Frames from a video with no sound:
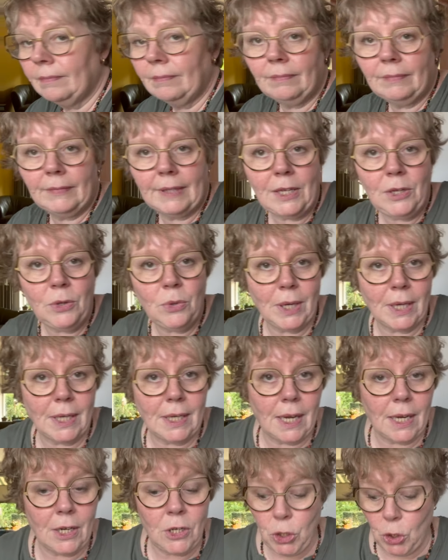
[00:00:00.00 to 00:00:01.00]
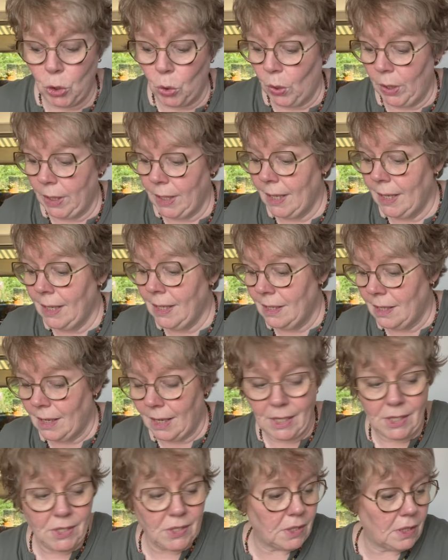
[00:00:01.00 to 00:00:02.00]
then you can enjoy a
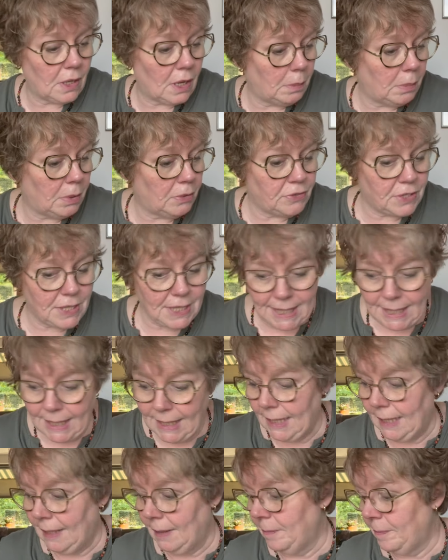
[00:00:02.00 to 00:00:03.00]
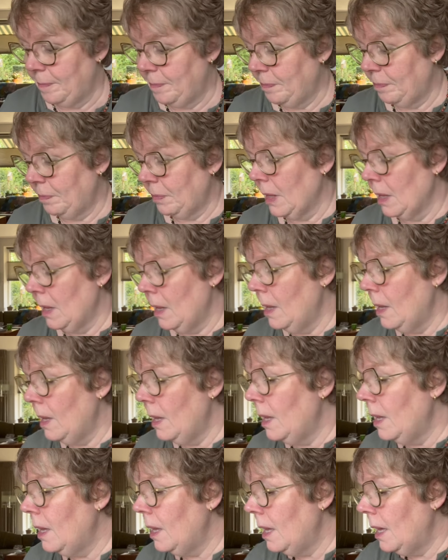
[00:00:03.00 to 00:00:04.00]
nice cup of tea.
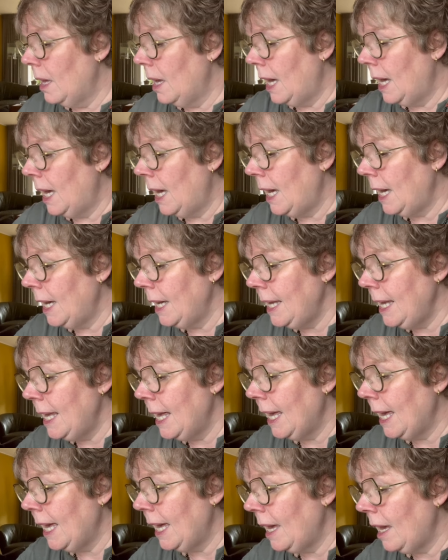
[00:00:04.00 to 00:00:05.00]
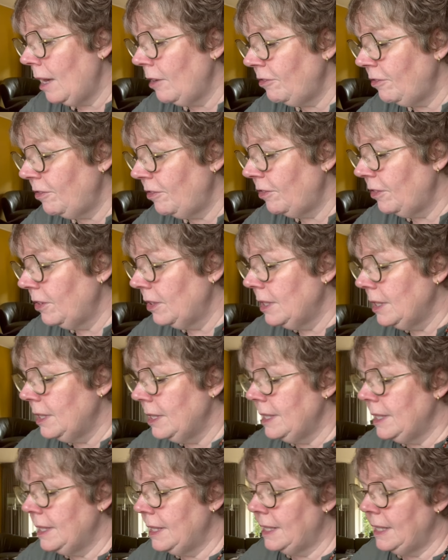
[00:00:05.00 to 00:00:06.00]
I have
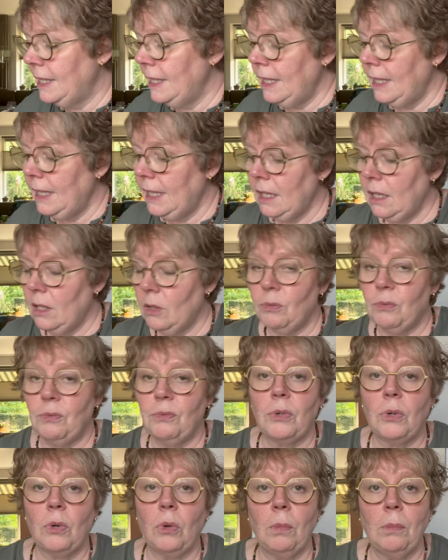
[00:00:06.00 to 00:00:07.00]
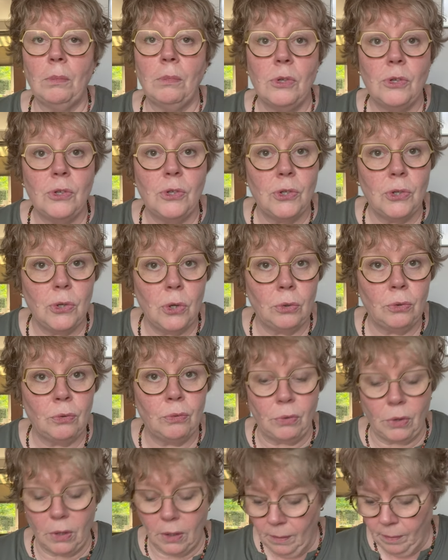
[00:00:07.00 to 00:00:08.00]
tea from
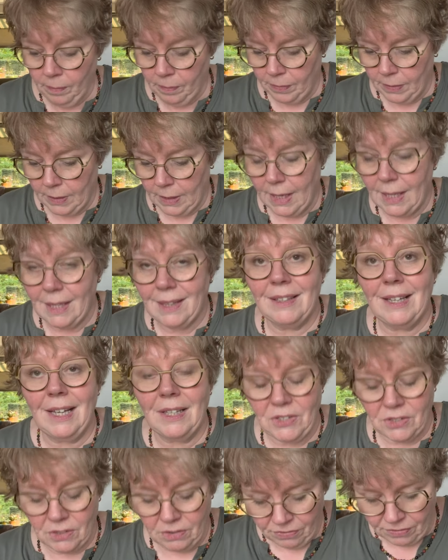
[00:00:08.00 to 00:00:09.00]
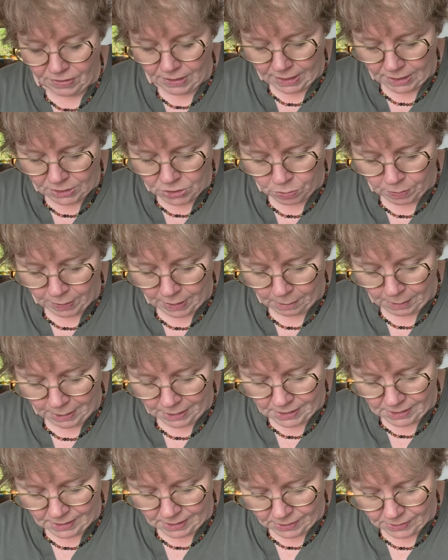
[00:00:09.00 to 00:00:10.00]
Zutphen. That's the village where my
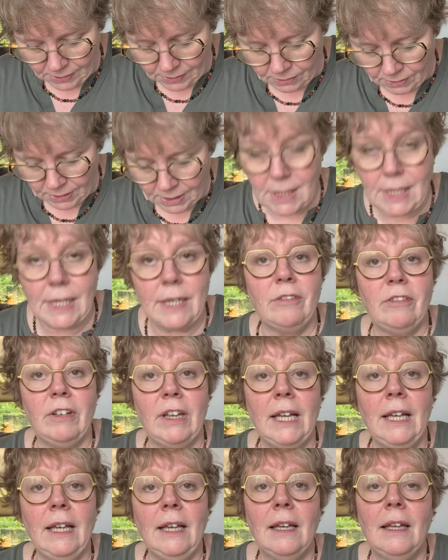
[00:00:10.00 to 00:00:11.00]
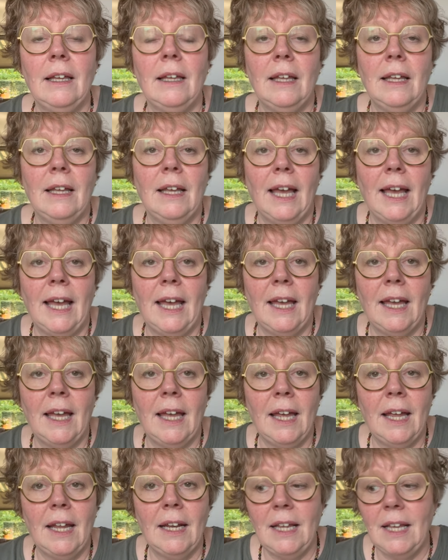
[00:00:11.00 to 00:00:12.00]
sister is living.
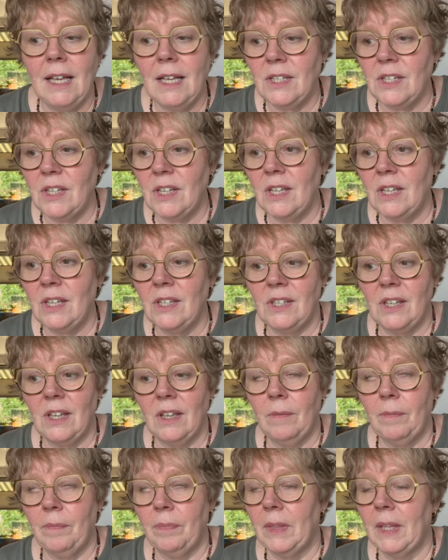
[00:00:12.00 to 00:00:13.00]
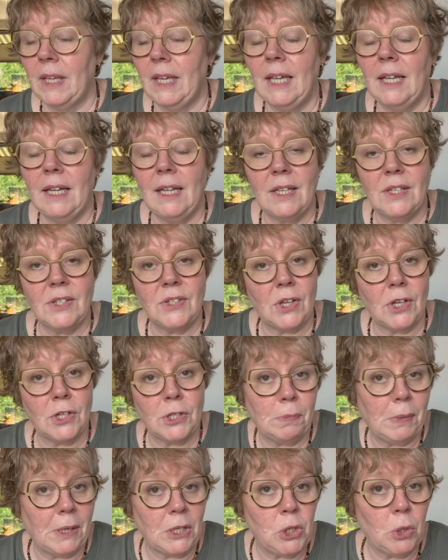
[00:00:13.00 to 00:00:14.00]
And it is a
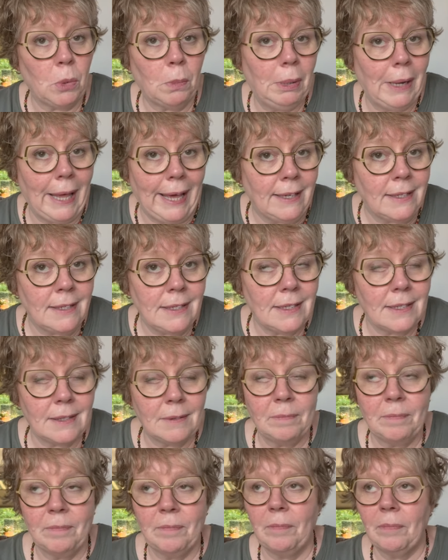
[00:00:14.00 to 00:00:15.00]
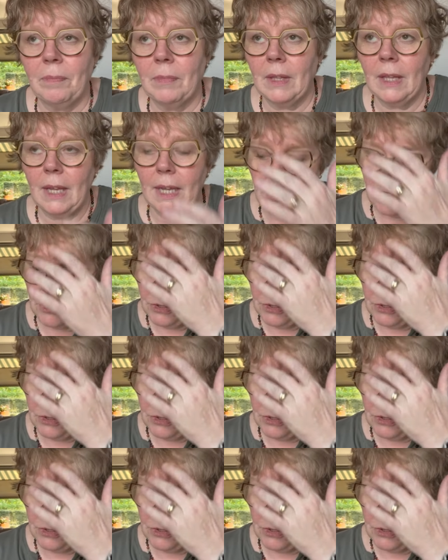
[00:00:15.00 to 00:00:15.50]
special blend. It's